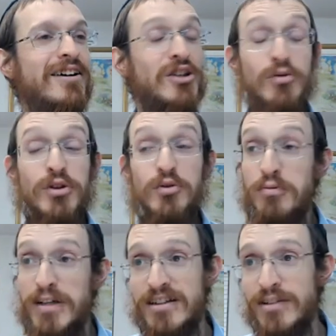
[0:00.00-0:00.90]
you would
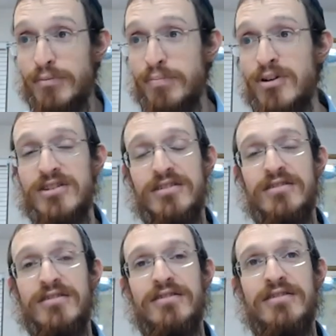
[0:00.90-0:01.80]
be a different person.
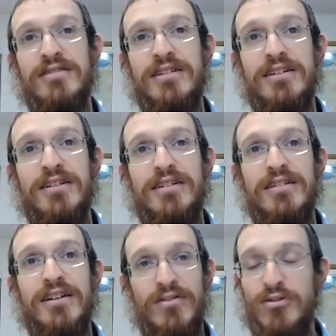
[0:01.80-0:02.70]

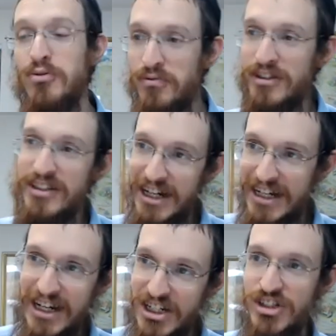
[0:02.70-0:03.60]
If you would feel that
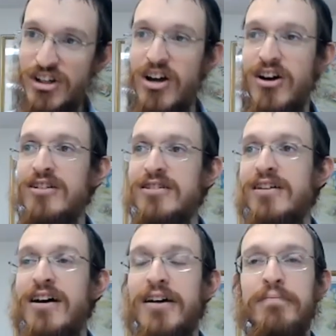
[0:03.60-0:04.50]
connection to God all the
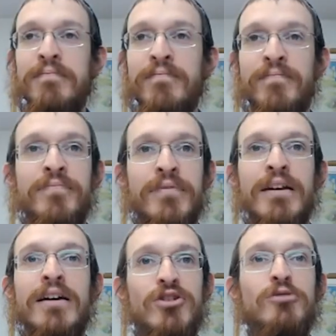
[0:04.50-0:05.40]
time,
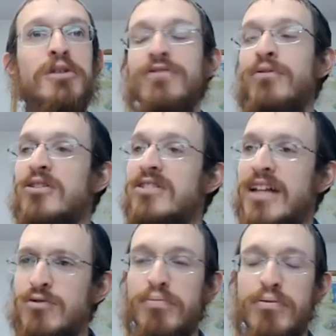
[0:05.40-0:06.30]
you'd be a different person.
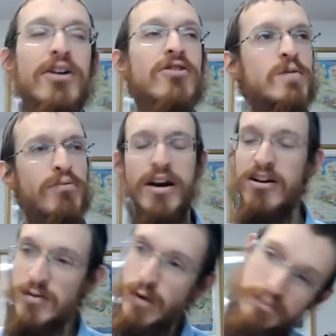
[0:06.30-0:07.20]
That's what prayer is. Prayer
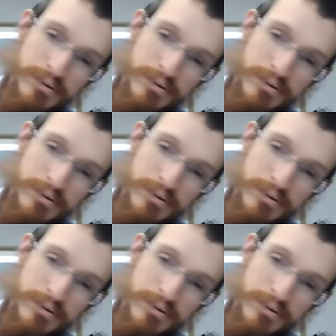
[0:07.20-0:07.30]
is about